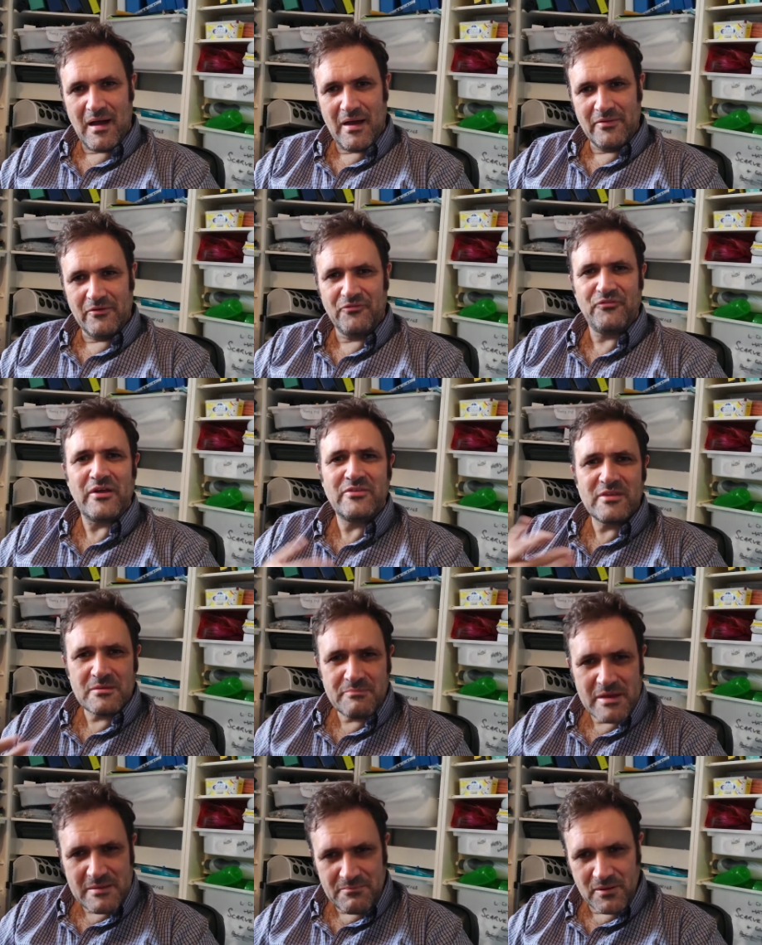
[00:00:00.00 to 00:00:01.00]
and
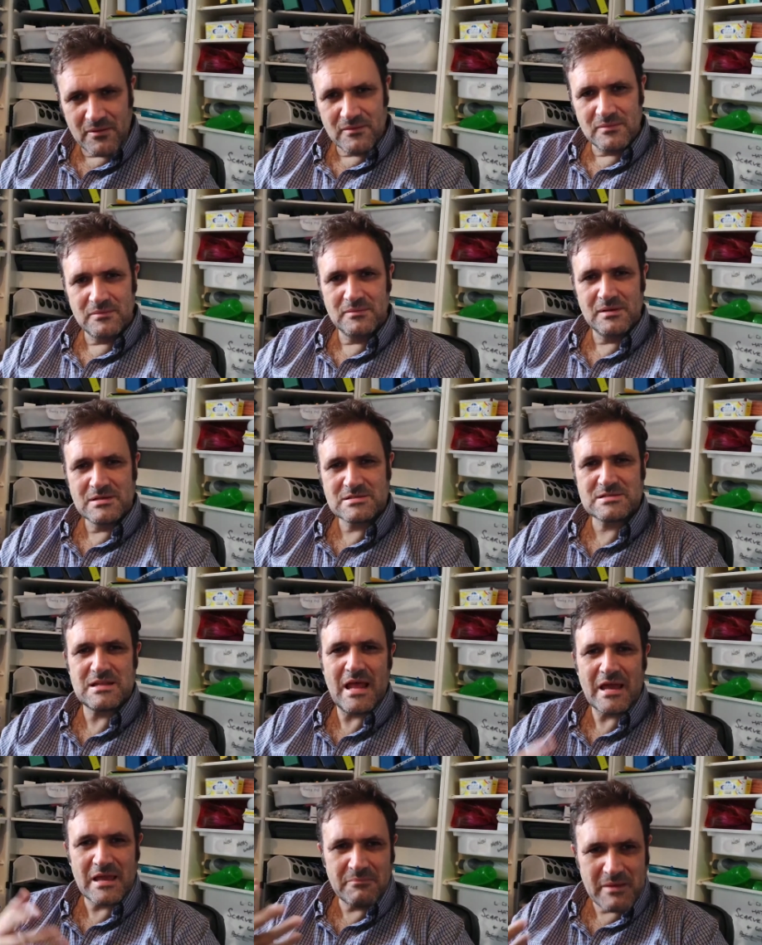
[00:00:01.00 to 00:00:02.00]
offending people,
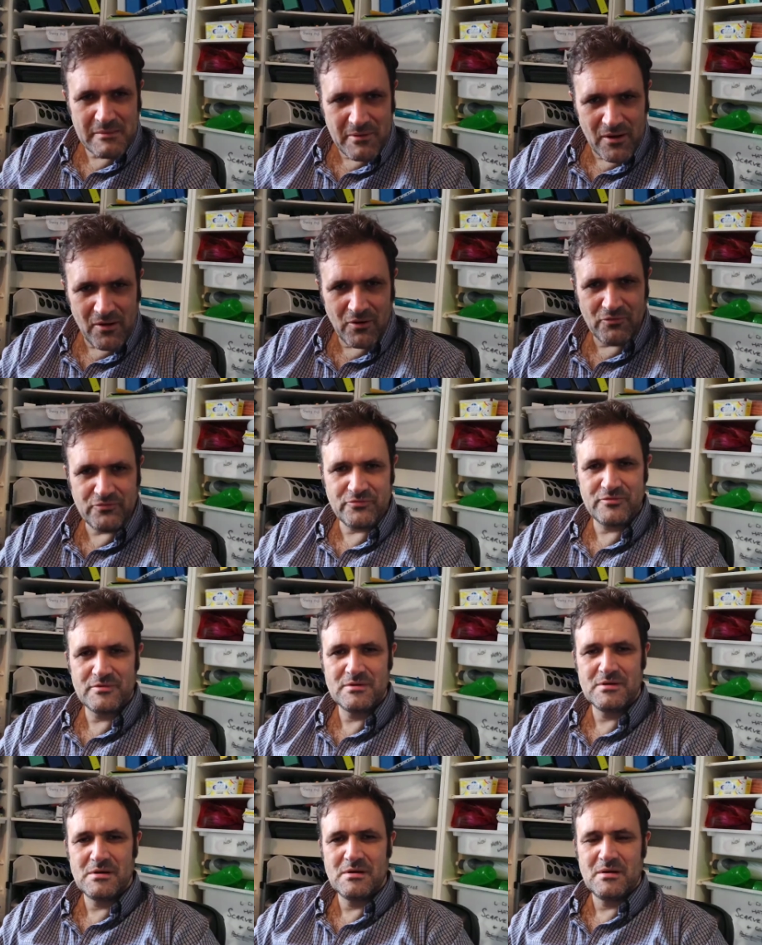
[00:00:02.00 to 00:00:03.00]
slagging people off,
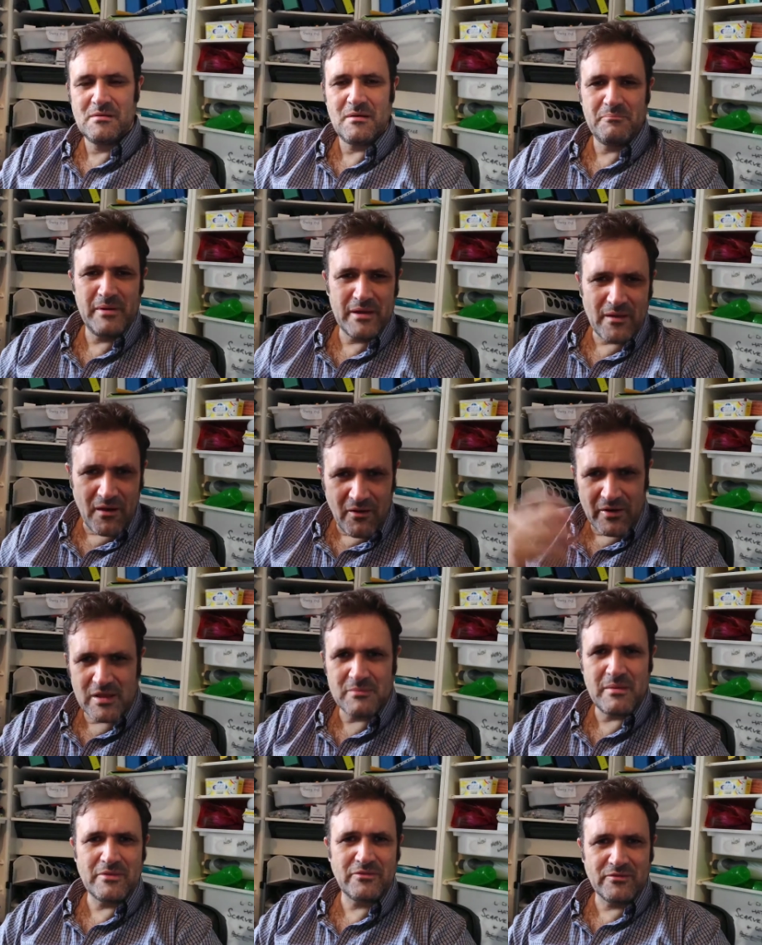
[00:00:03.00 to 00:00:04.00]
being
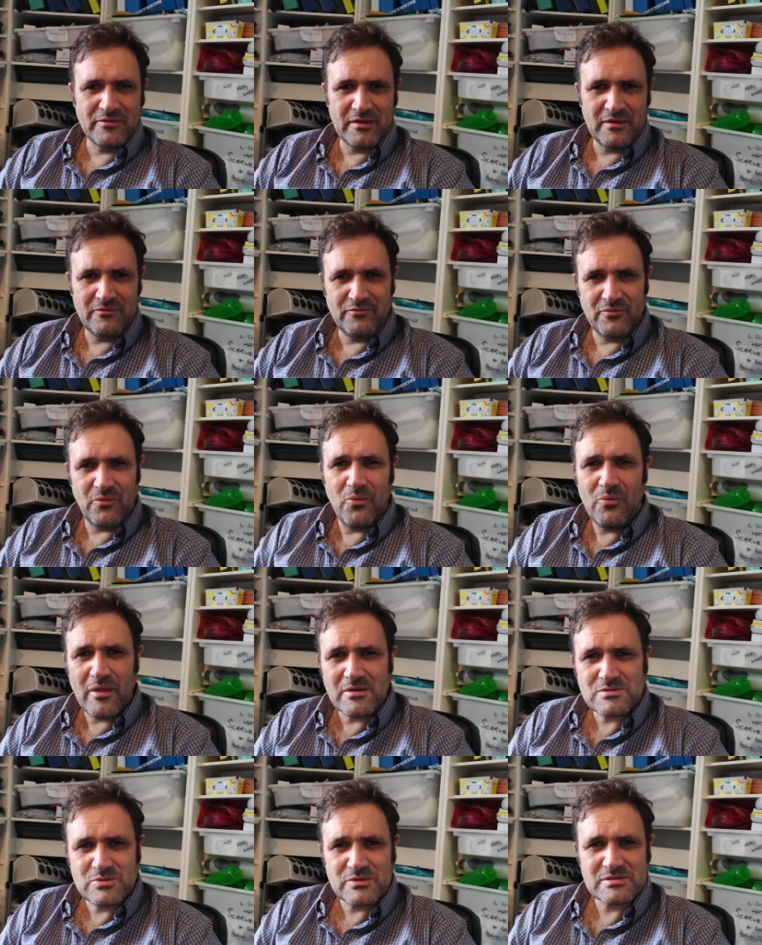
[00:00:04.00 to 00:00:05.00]
argumentative, all
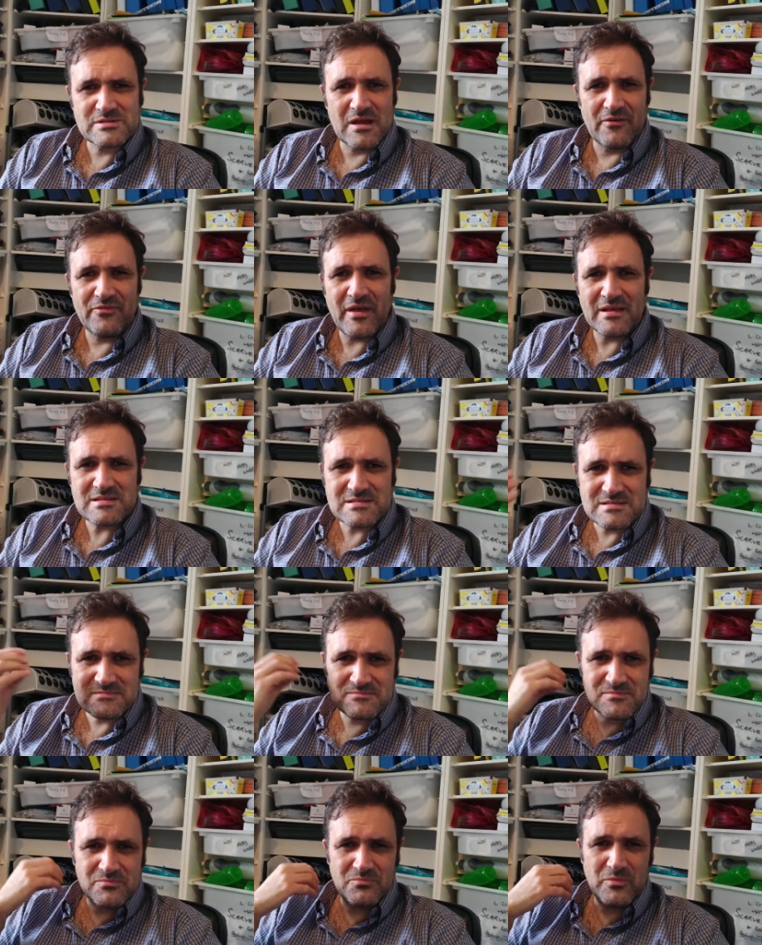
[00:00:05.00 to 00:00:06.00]
those sort of stuff.
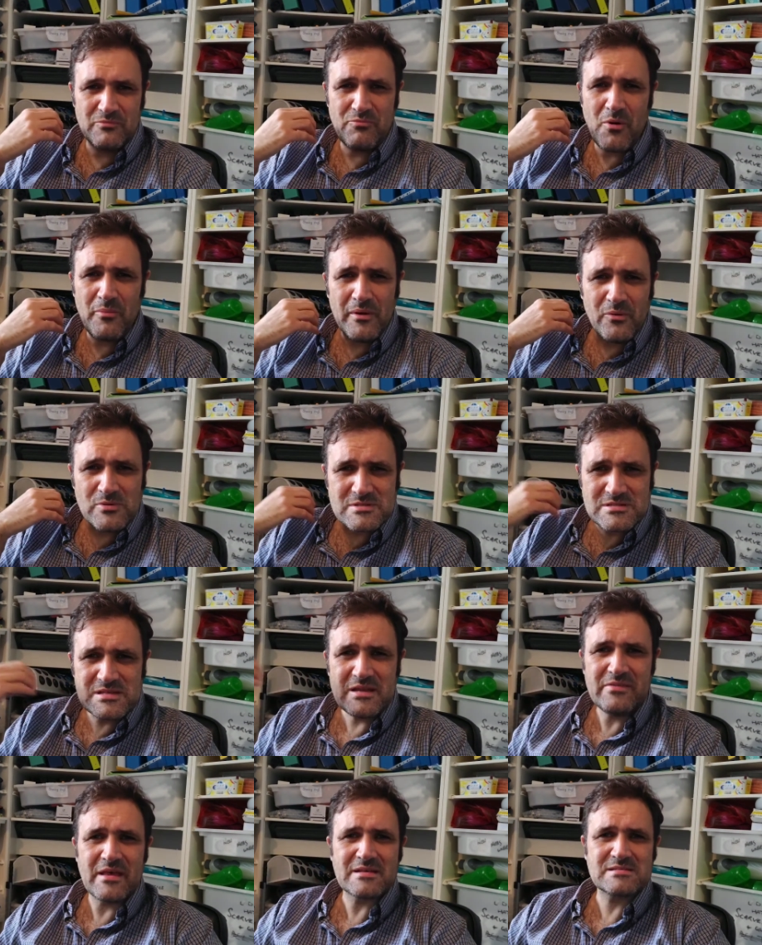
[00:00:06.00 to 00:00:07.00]
We've probably all
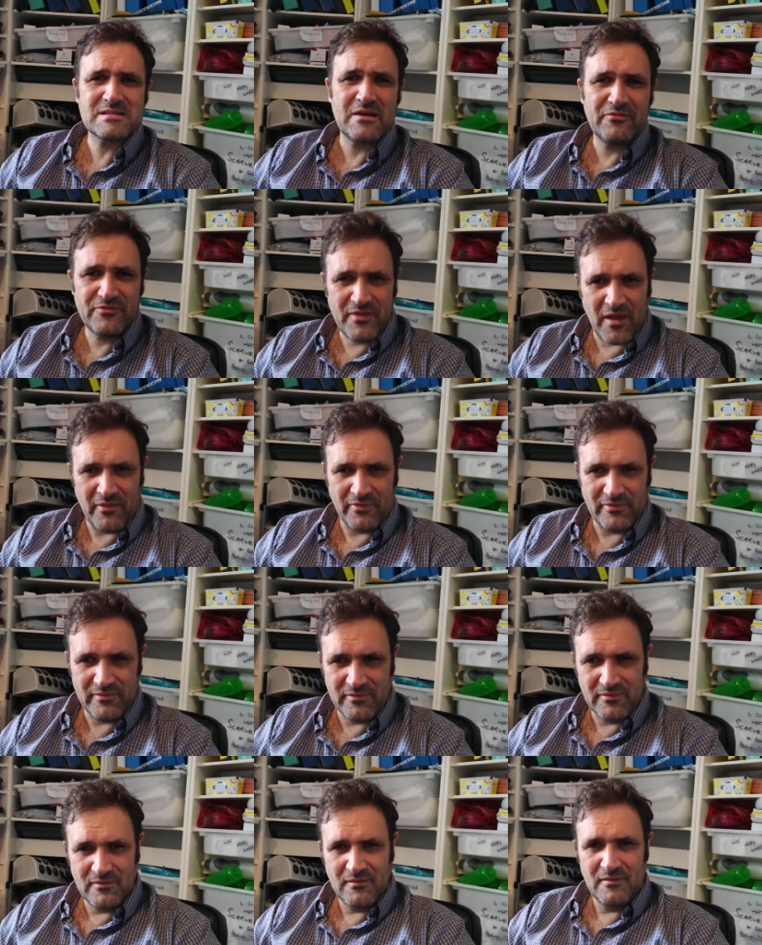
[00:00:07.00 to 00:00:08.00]
seen that stuff done,
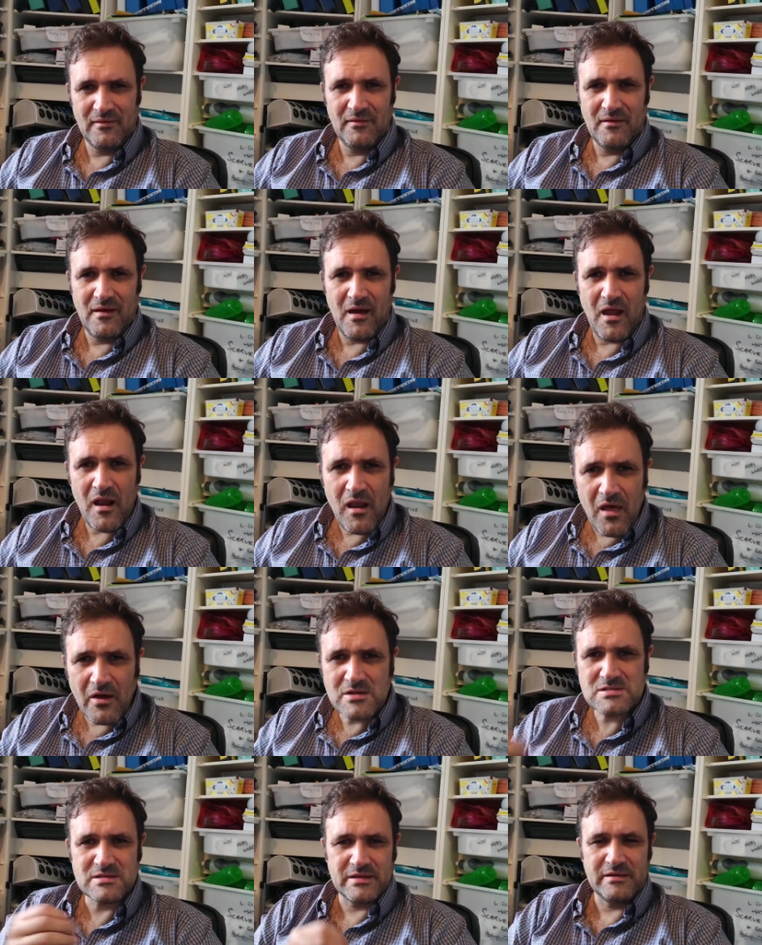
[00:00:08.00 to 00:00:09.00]
and
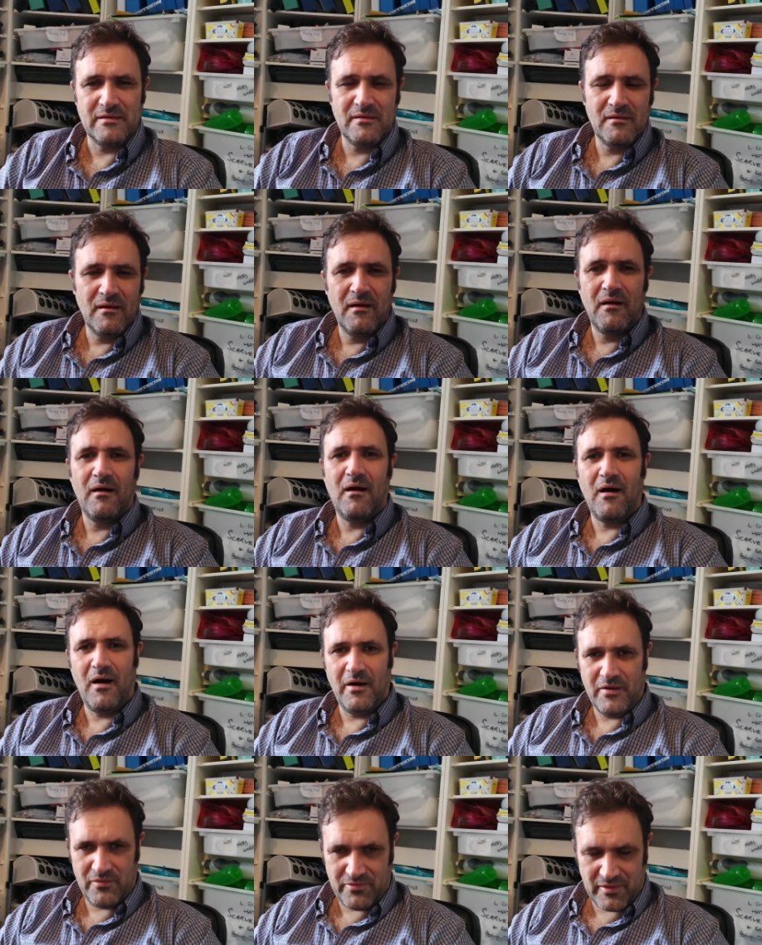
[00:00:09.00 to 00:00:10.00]
largely
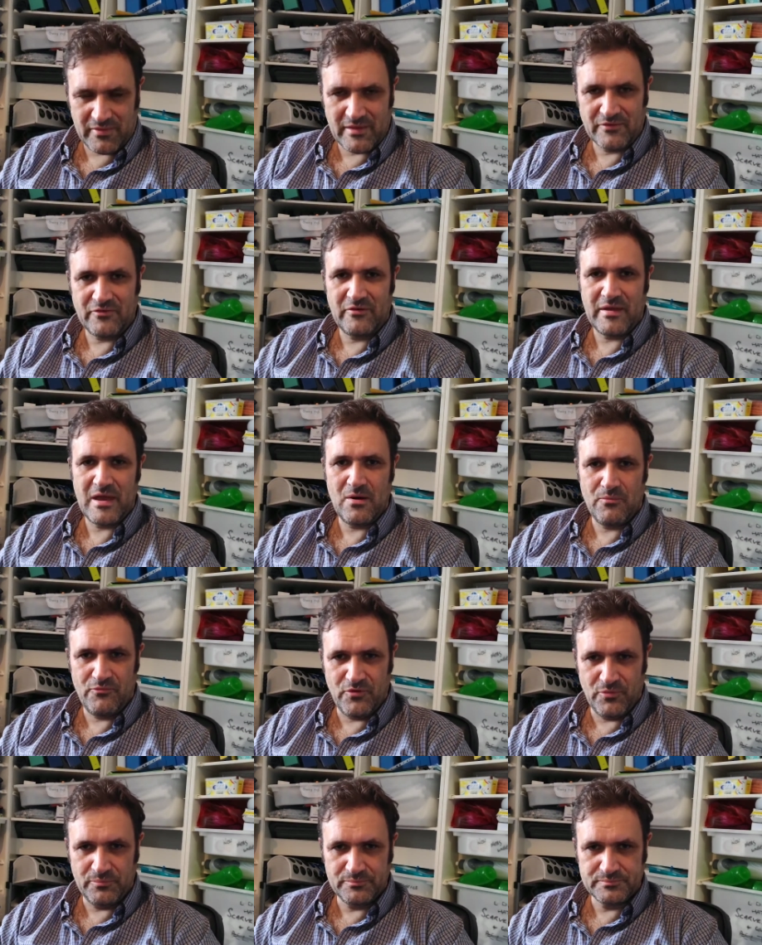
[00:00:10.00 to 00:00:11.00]
I don't think that's very
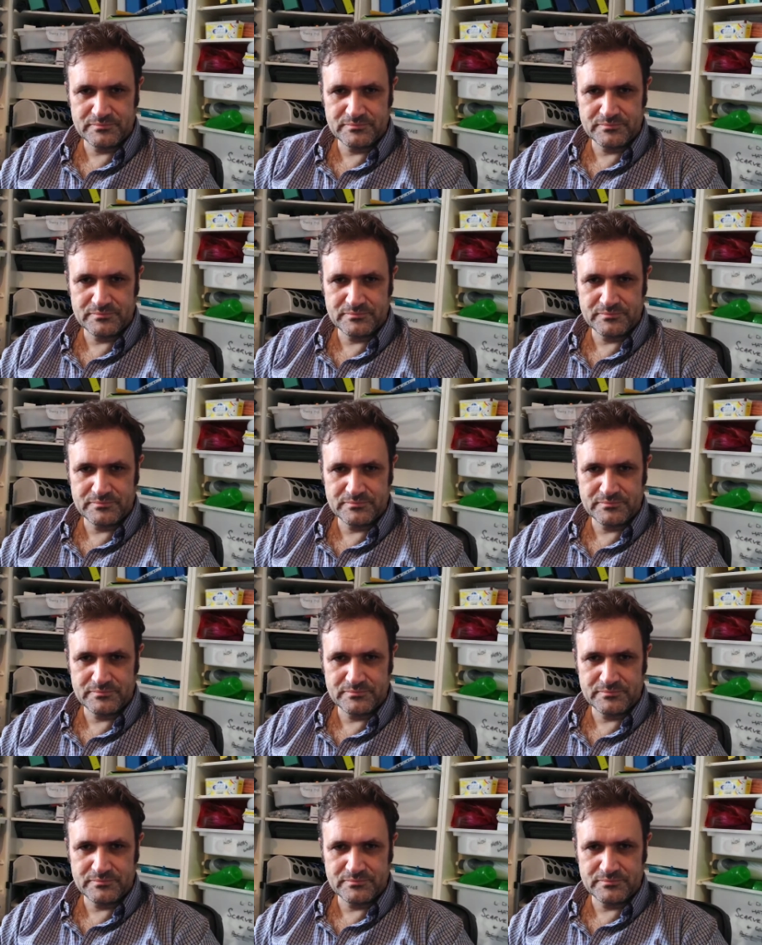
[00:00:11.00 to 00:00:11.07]
helpful.